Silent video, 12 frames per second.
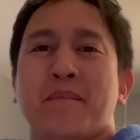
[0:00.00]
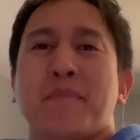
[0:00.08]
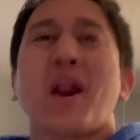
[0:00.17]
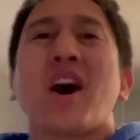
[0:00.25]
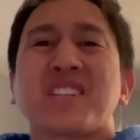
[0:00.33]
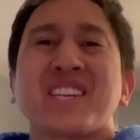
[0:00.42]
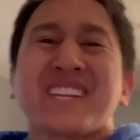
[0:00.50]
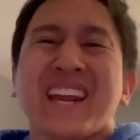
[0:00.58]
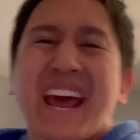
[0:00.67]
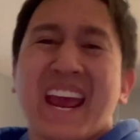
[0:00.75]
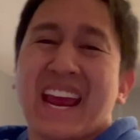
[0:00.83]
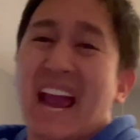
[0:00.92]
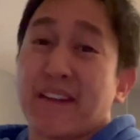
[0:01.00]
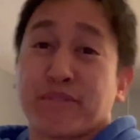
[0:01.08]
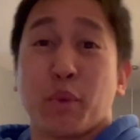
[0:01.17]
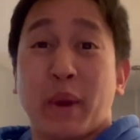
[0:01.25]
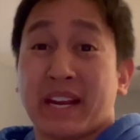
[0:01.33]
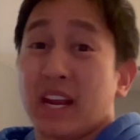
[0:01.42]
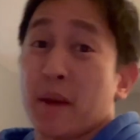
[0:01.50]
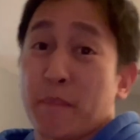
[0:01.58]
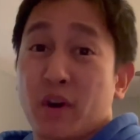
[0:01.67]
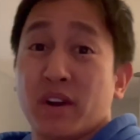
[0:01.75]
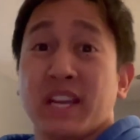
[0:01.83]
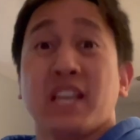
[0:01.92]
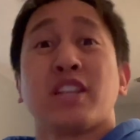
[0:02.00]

But on to today after waking up early